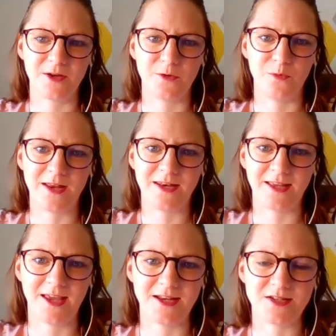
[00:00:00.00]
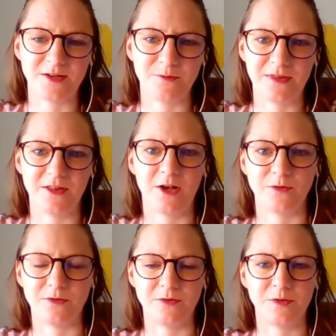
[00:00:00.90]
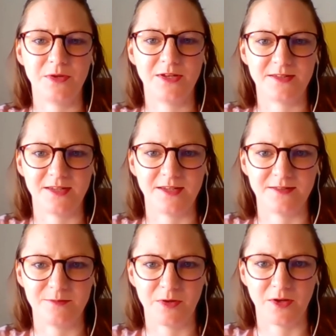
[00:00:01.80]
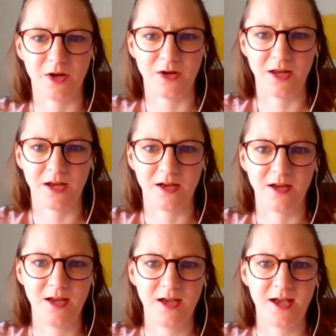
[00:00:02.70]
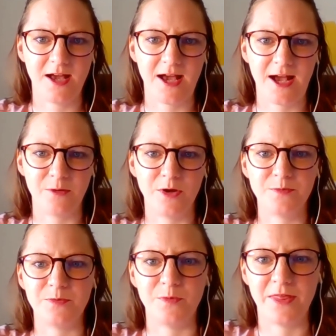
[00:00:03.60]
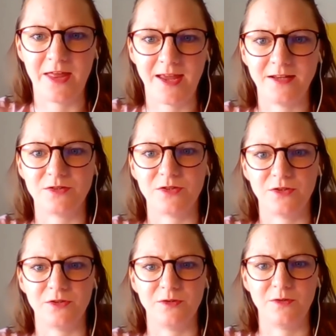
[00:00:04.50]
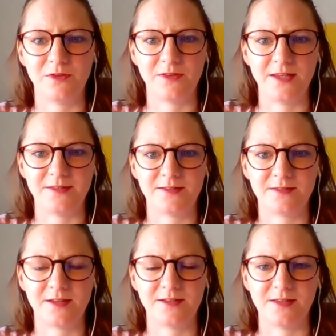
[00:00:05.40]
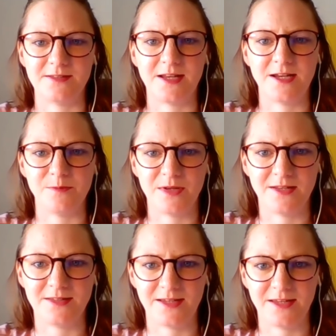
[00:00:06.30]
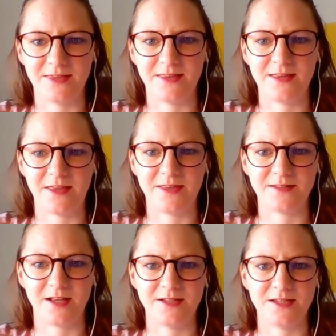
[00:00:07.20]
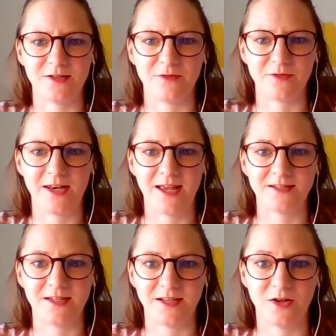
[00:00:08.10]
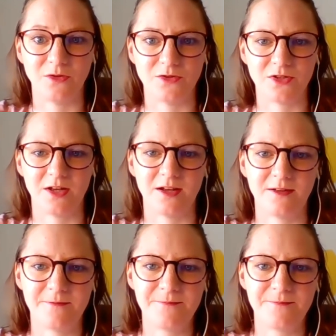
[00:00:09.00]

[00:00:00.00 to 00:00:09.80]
when engaging with the local communities in Mongolia, how open were they to this sustainability and this idea of connecting culture?